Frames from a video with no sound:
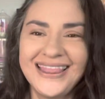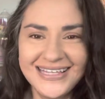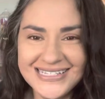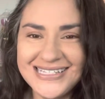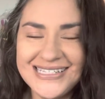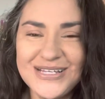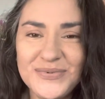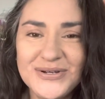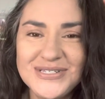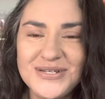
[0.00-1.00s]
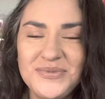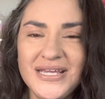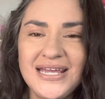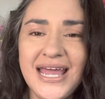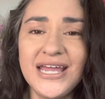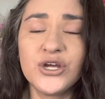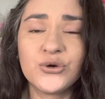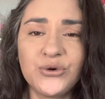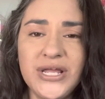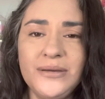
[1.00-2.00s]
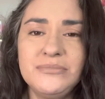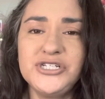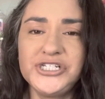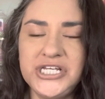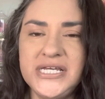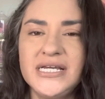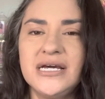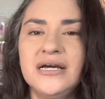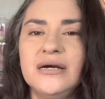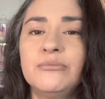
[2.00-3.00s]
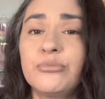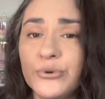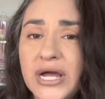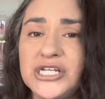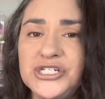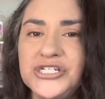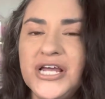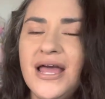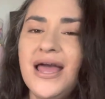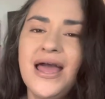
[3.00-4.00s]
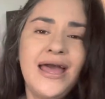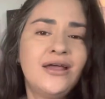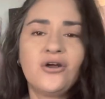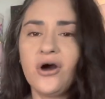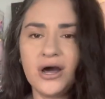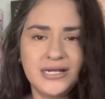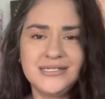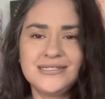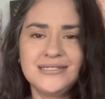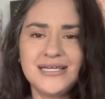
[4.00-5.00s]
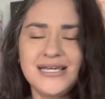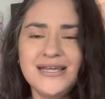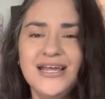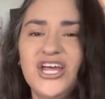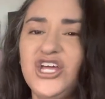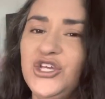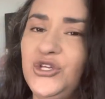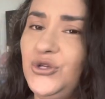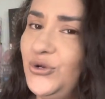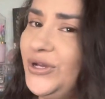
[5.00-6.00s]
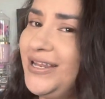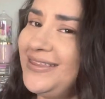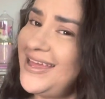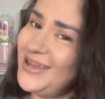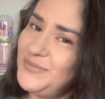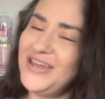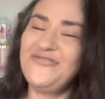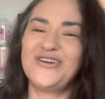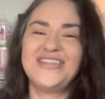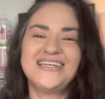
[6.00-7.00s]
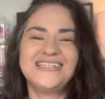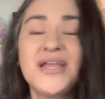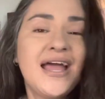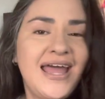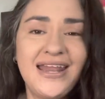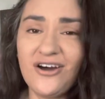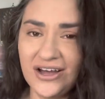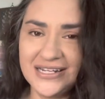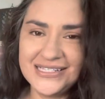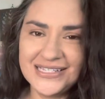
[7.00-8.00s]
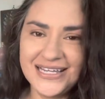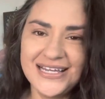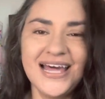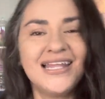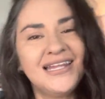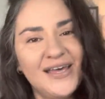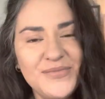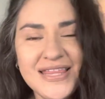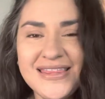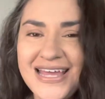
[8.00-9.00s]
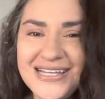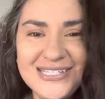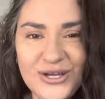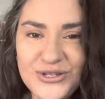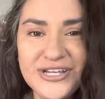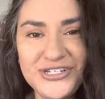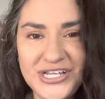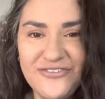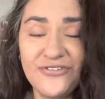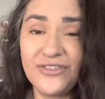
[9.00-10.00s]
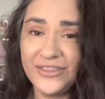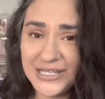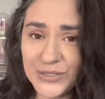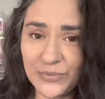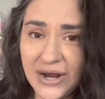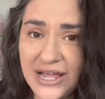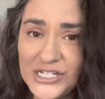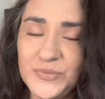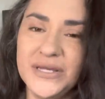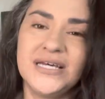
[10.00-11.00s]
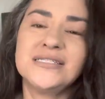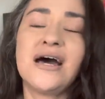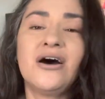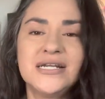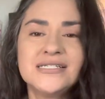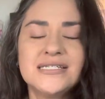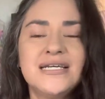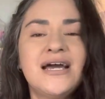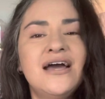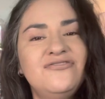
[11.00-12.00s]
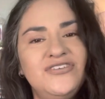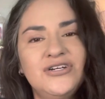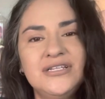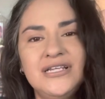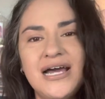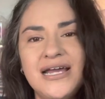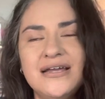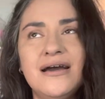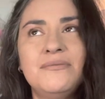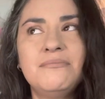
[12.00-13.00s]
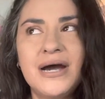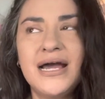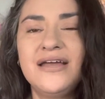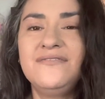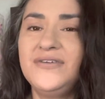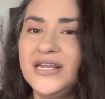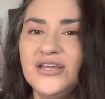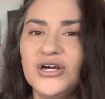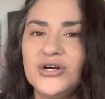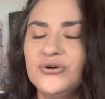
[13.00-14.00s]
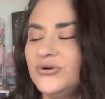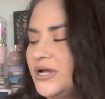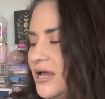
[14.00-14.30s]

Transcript: this is supposed to be a cream cheek brush. And honestly, you can thank me for this. And honestly, let me thank Sonia G for this brush because honestly, I feel like my video